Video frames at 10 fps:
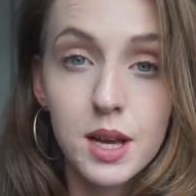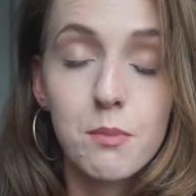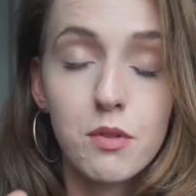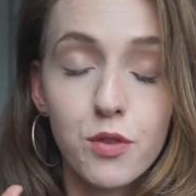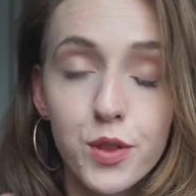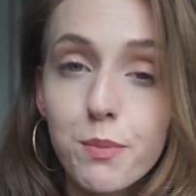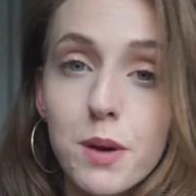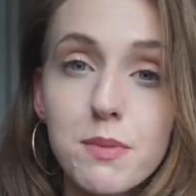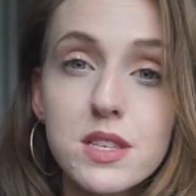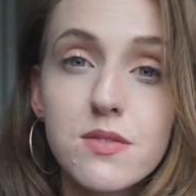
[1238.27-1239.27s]
But for the
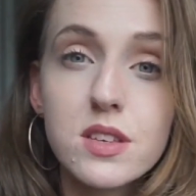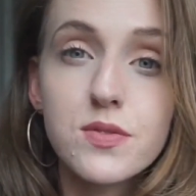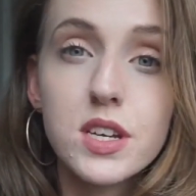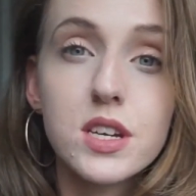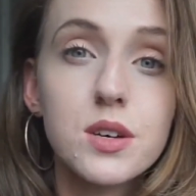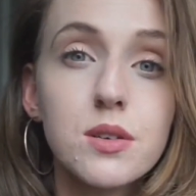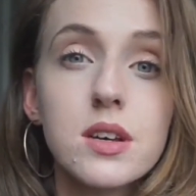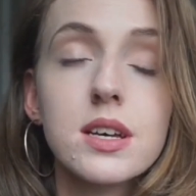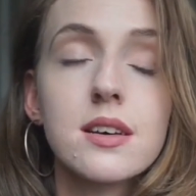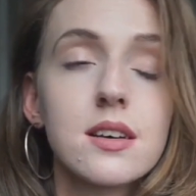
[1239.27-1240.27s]
purpose of this video,
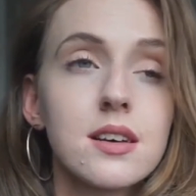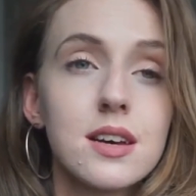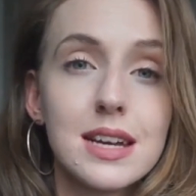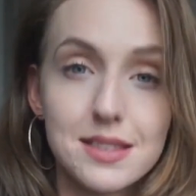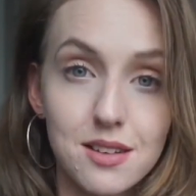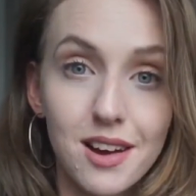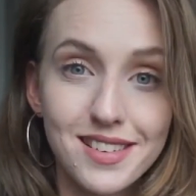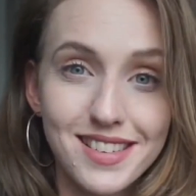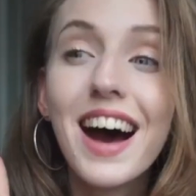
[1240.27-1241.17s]
it's not.